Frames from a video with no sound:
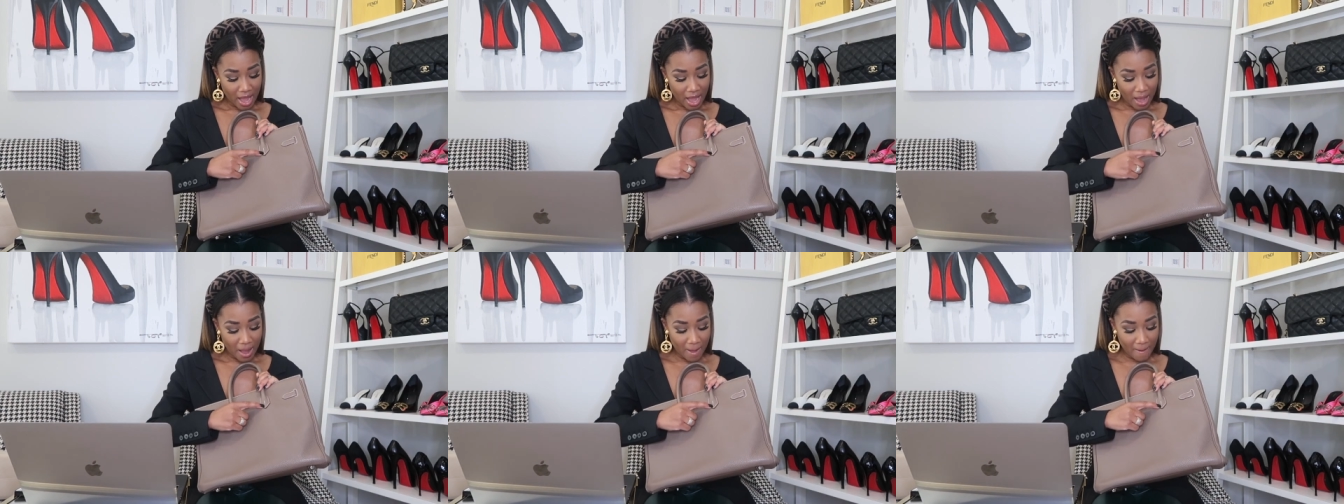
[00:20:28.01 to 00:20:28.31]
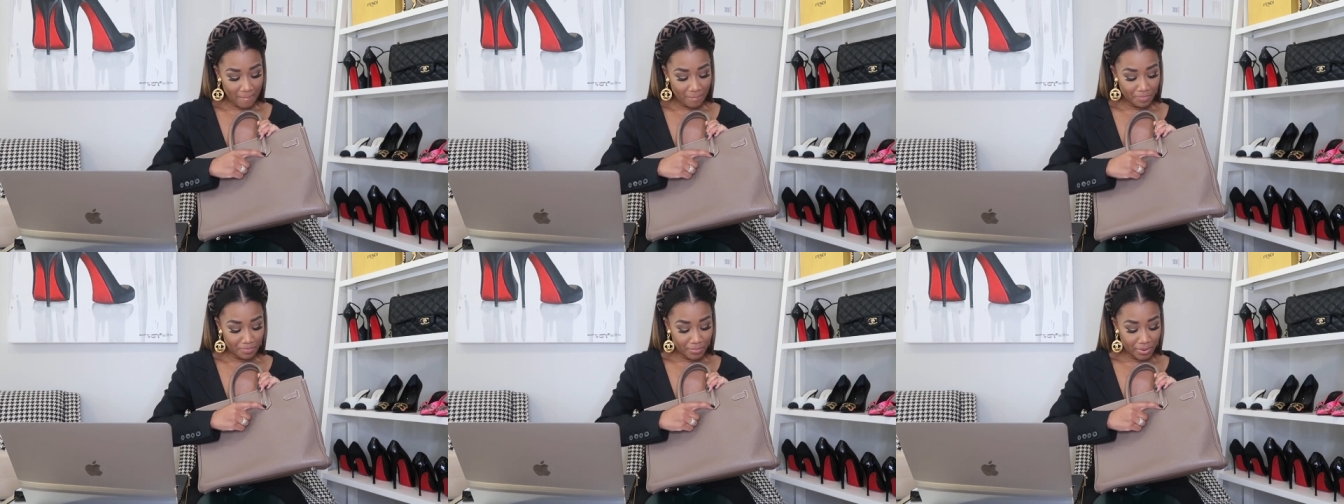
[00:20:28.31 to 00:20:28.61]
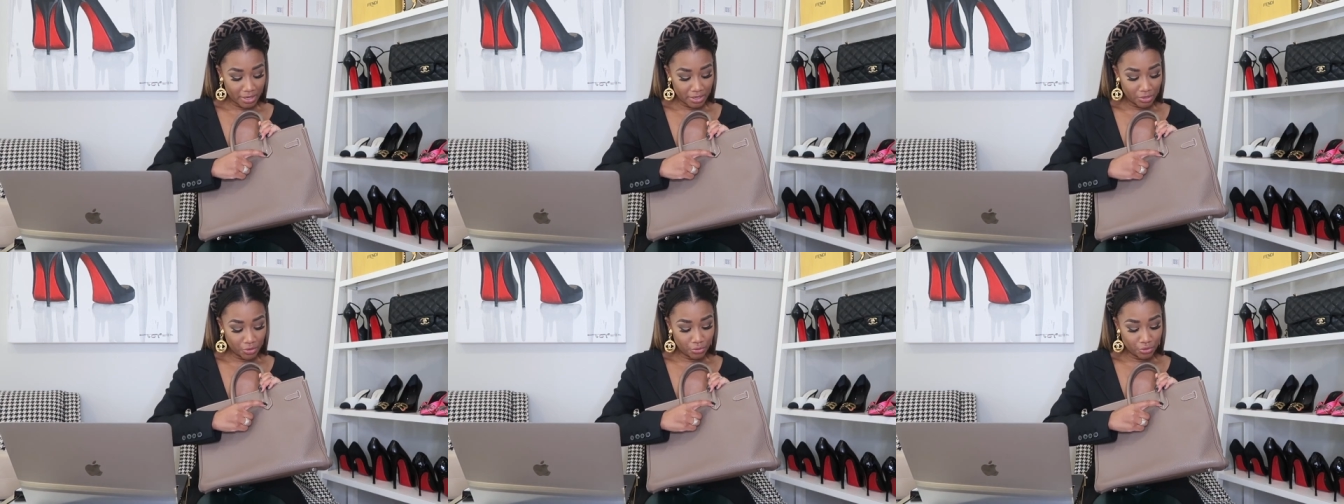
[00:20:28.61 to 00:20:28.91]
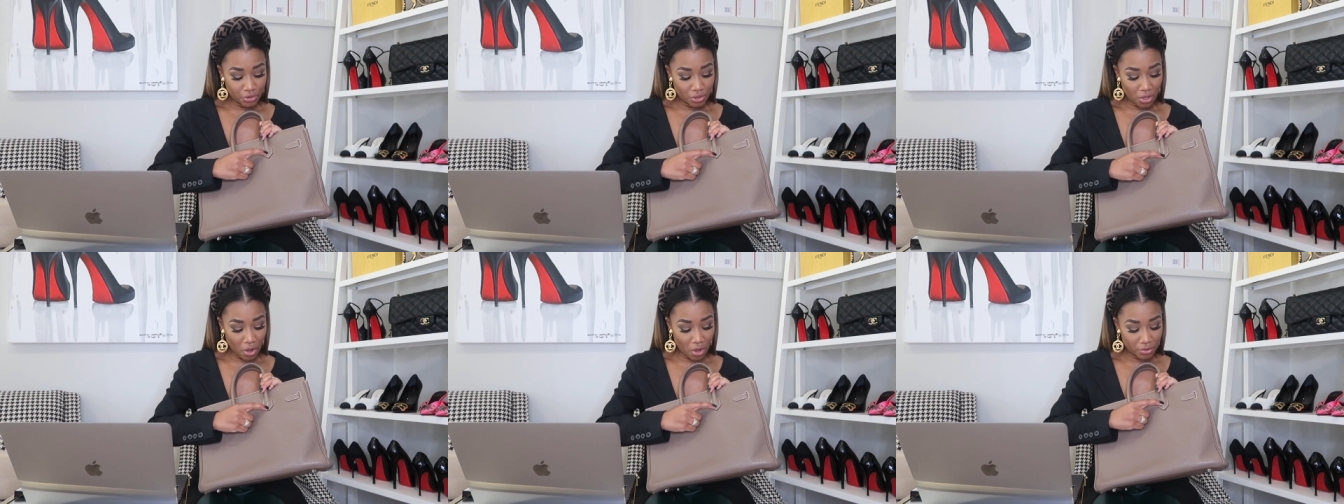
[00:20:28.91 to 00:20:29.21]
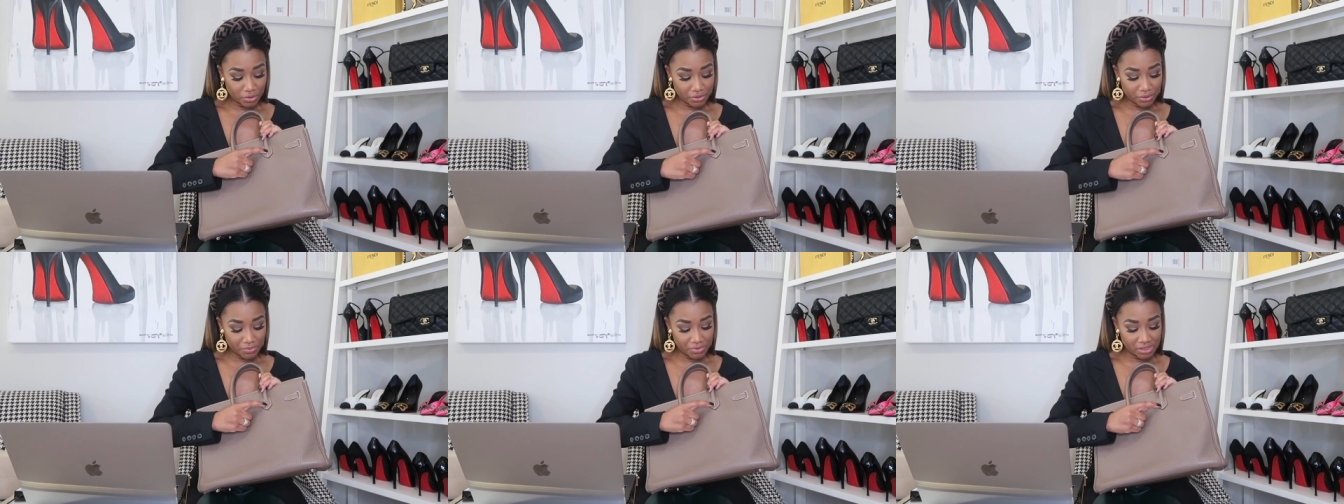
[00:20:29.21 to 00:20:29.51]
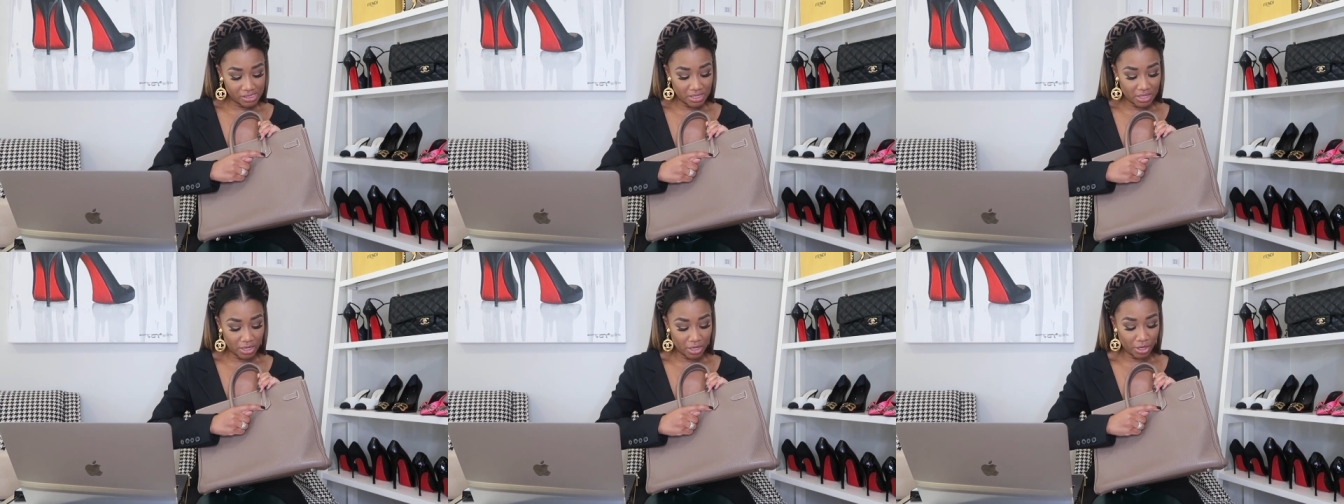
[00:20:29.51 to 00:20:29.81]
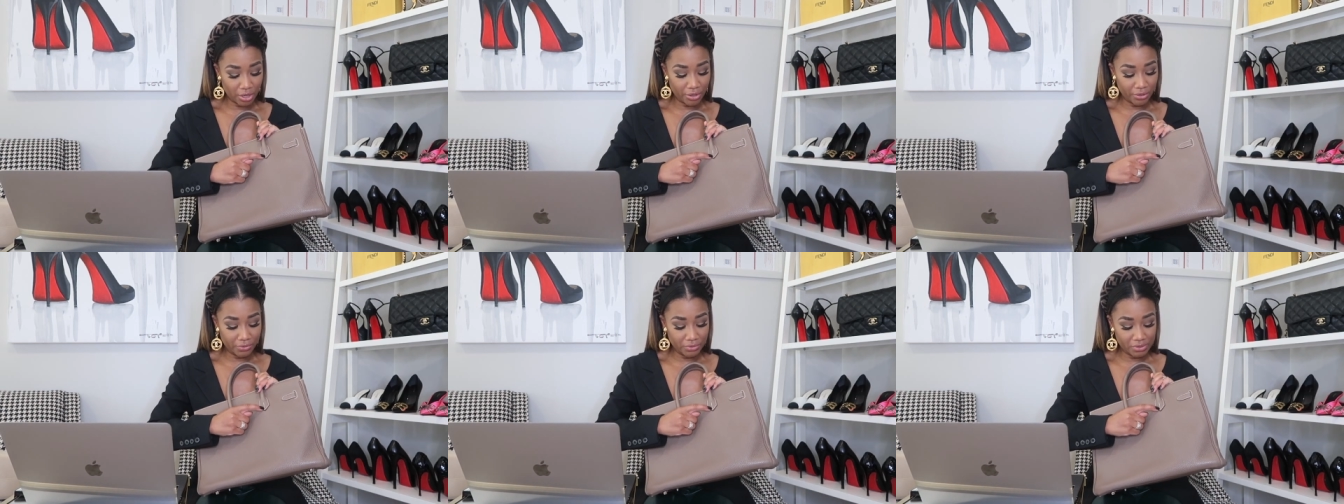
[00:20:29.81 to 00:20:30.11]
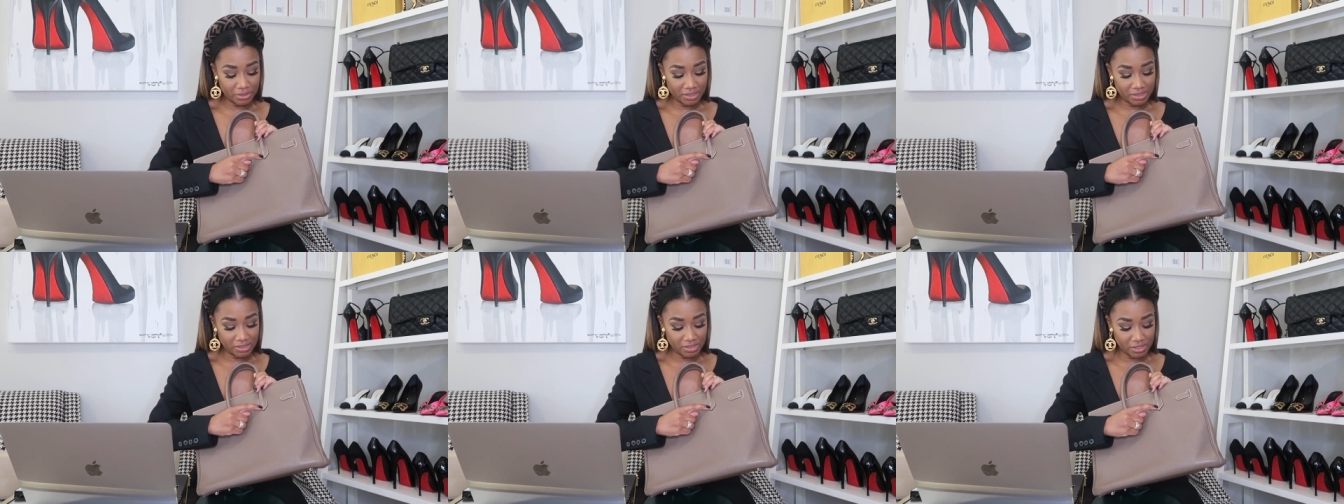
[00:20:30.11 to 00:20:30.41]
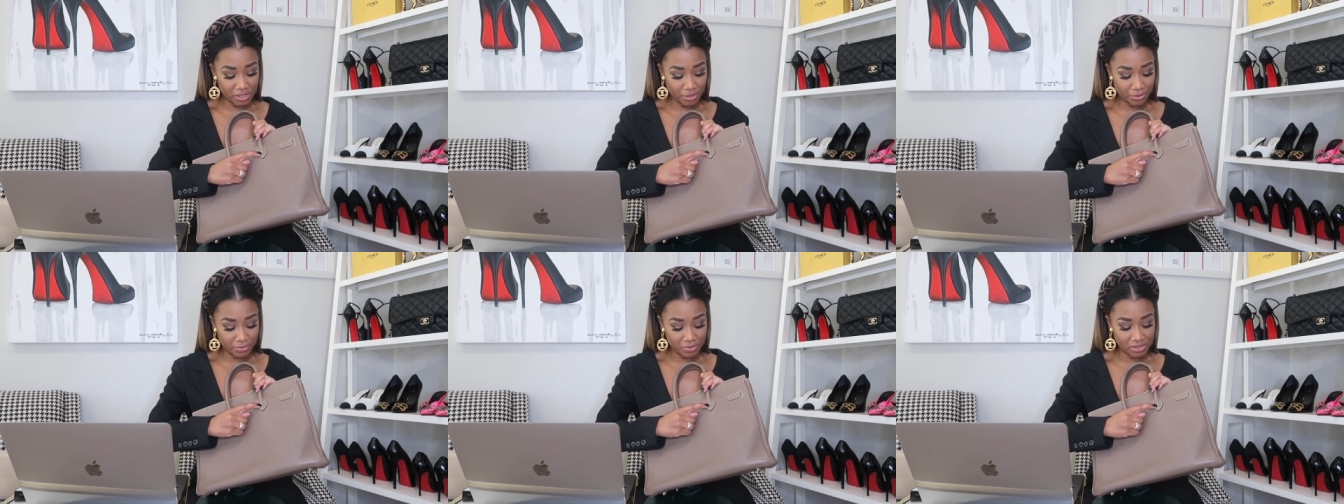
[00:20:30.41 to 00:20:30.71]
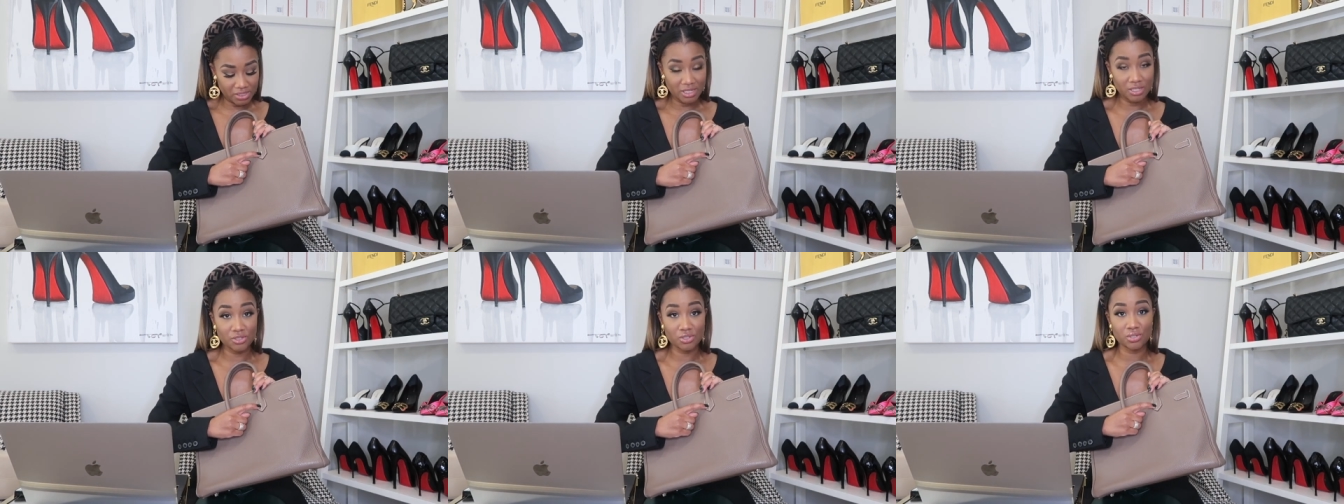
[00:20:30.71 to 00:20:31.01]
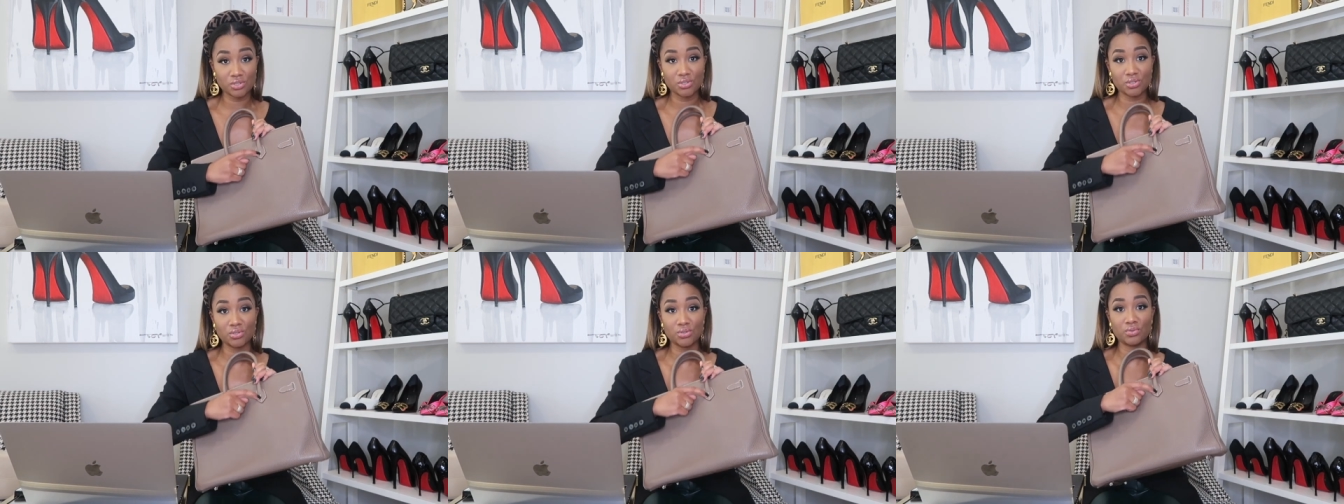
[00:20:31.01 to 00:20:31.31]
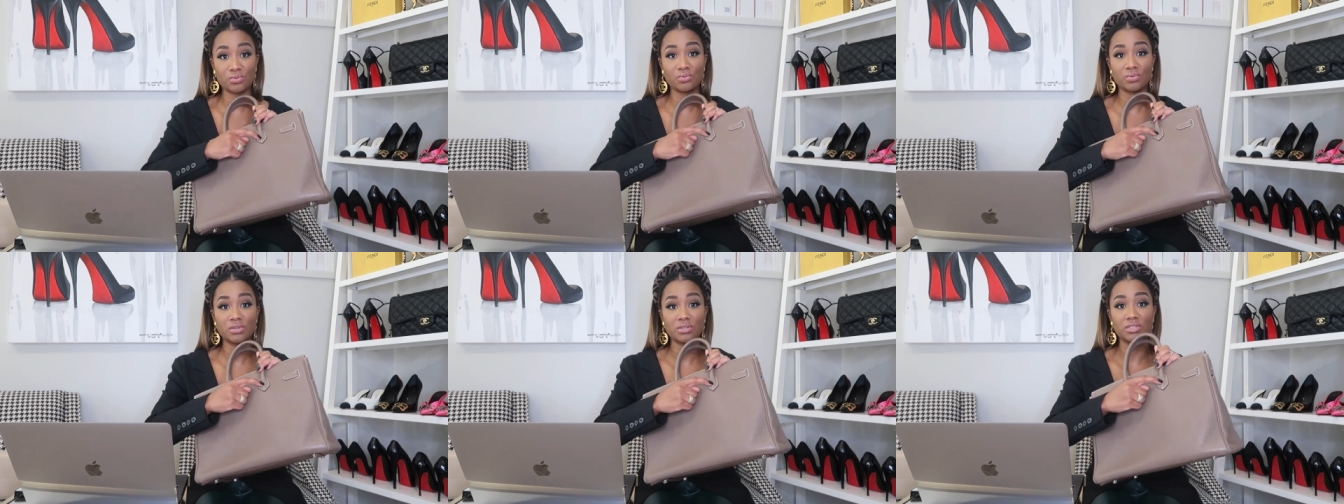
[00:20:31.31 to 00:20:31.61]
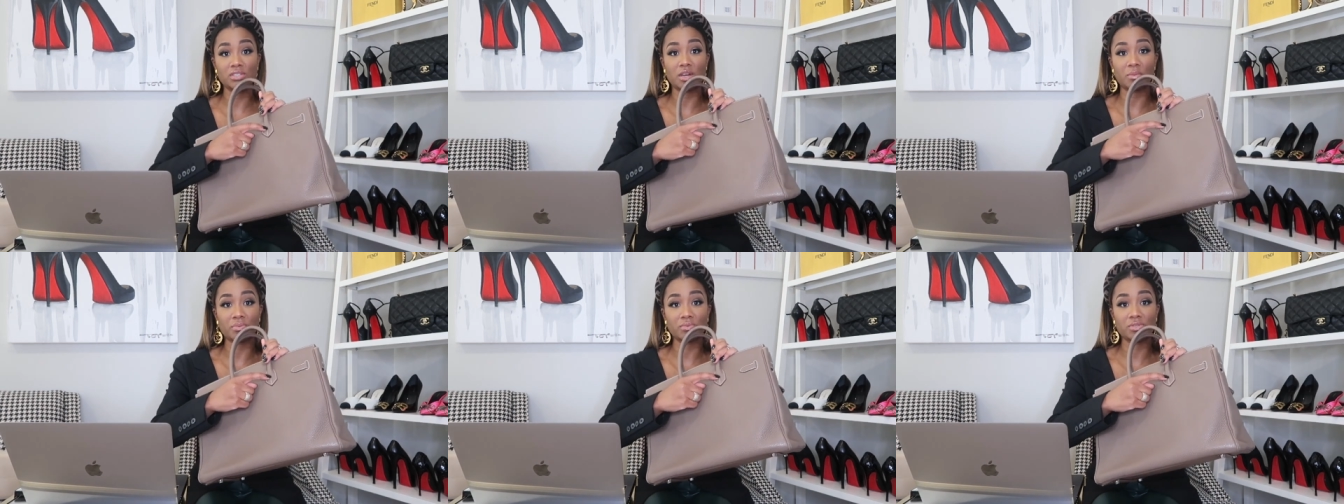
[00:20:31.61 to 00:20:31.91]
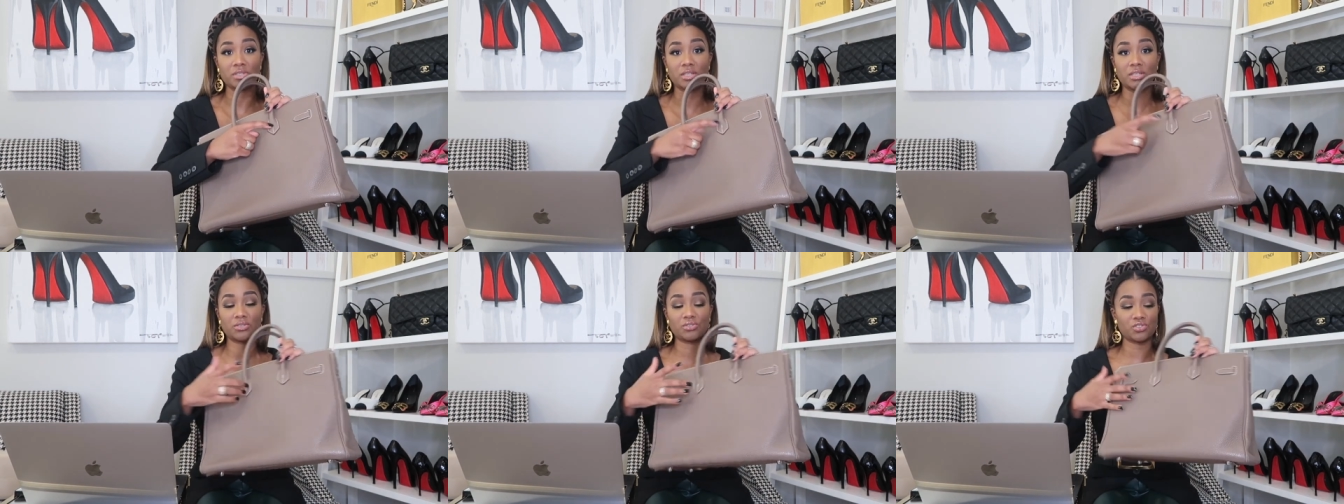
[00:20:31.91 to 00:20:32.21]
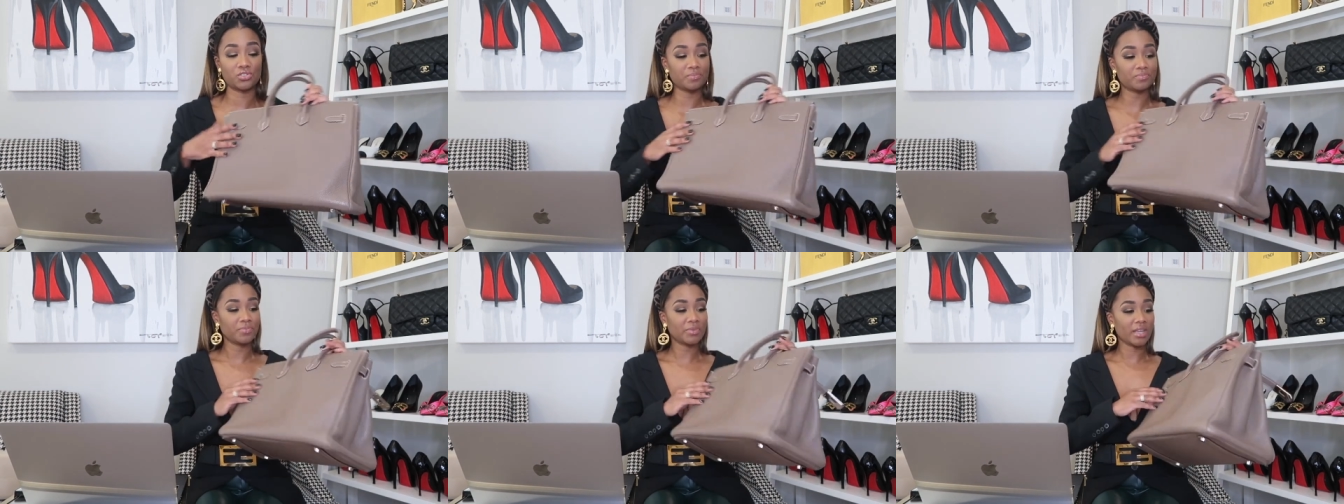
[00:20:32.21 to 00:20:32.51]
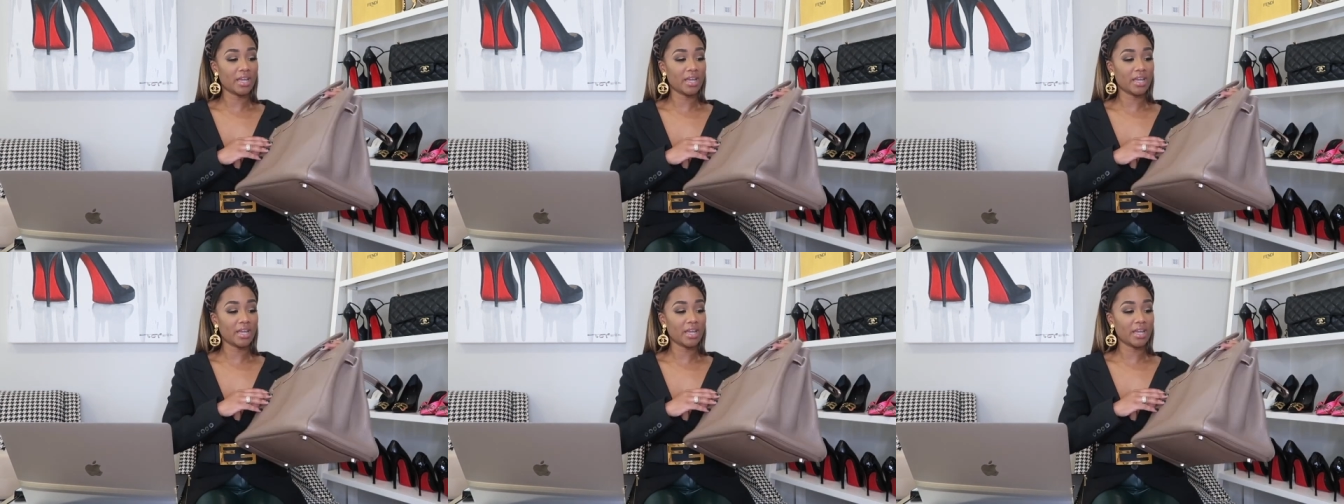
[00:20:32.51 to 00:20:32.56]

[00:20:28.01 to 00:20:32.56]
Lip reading: But you should also see that it goes single stitch to double stitch.